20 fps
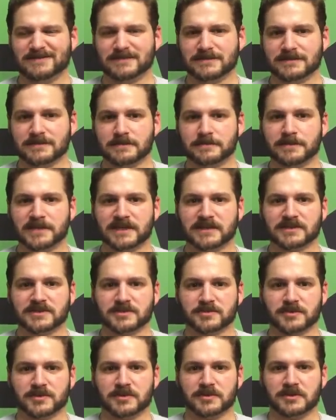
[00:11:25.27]
you know, the
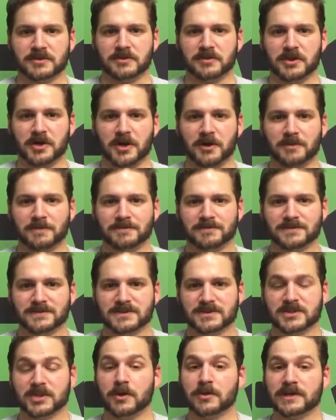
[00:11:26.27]
pickings were a little low.
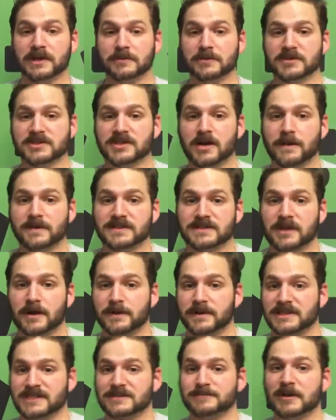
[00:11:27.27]
So keep those comments
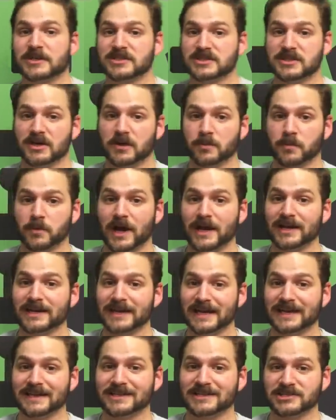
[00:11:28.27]
coming, especially on Reddit
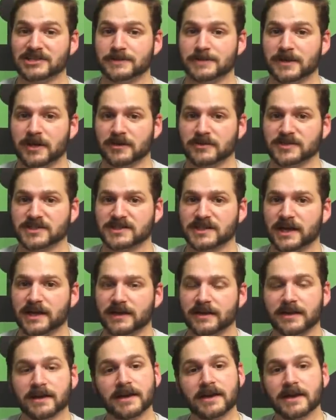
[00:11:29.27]
and the Achievement Hunter
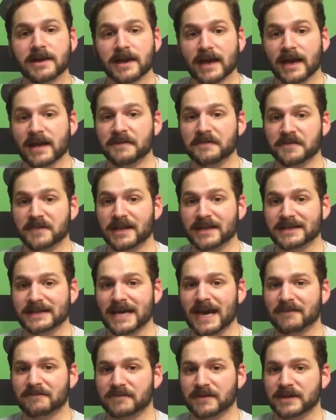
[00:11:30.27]
site. And if you like
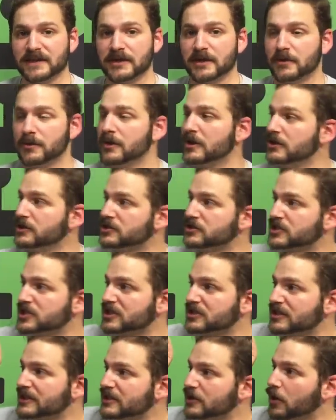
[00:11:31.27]
that video, you
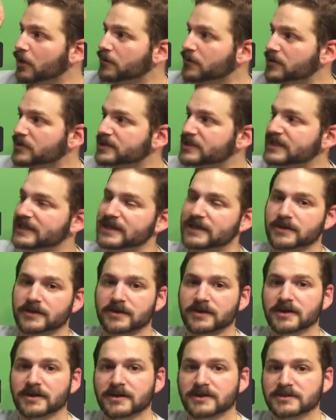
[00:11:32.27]
should click over
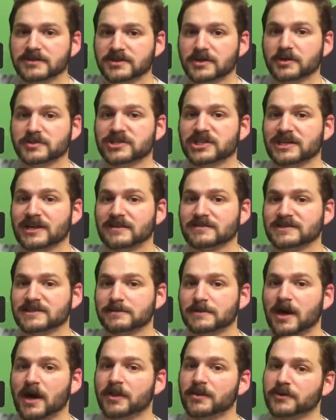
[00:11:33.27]
here to go check out
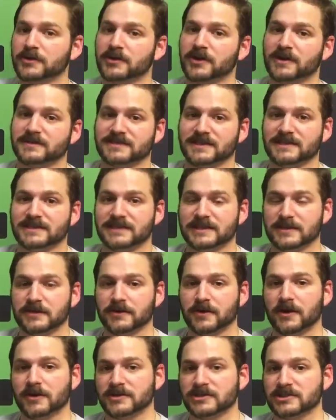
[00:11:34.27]
some other content
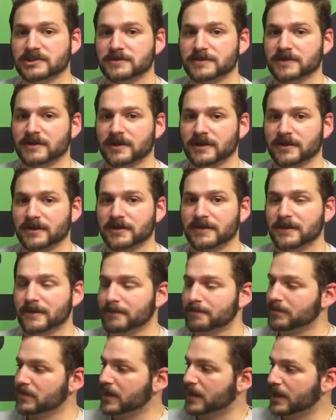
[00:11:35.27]
here on Achievement Hunter.
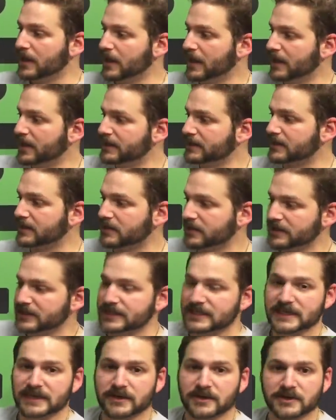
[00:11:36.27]
And click
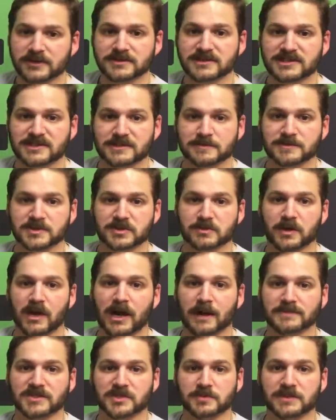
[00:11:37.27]
here to
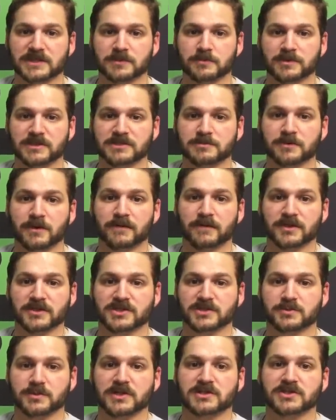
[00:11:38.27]
subscribe so we can reach more of our
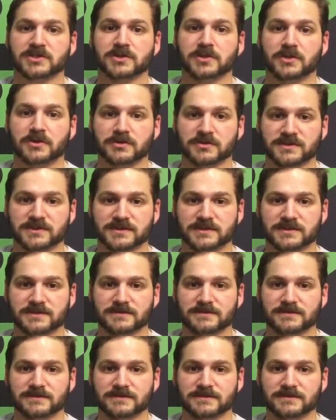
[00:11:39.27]
stretch goals.